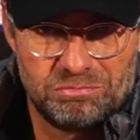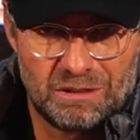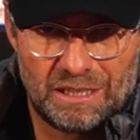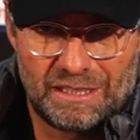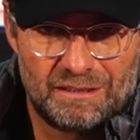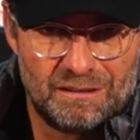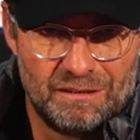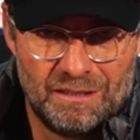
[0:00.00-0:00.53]

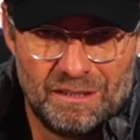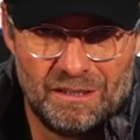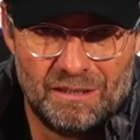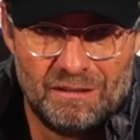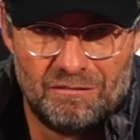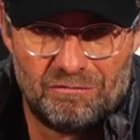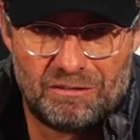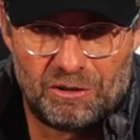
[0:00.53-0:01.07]
like
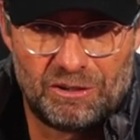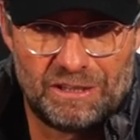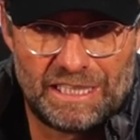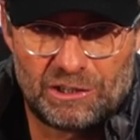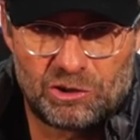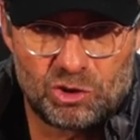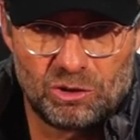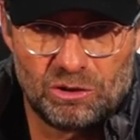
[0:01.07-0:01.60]
very
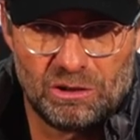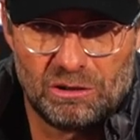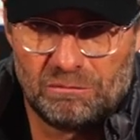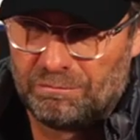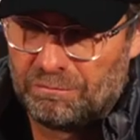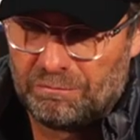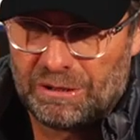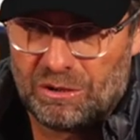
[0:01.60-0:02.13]
natural,
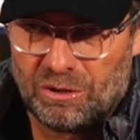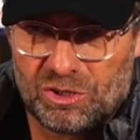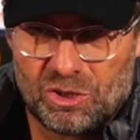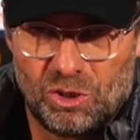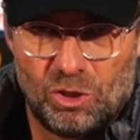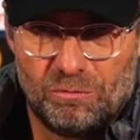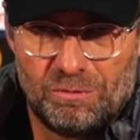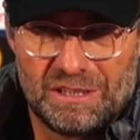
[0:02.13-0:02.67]
because
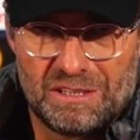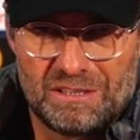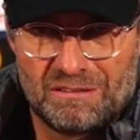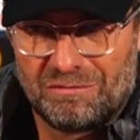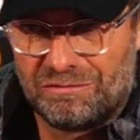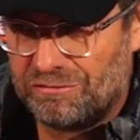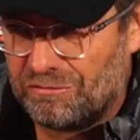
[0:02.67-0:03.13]
you always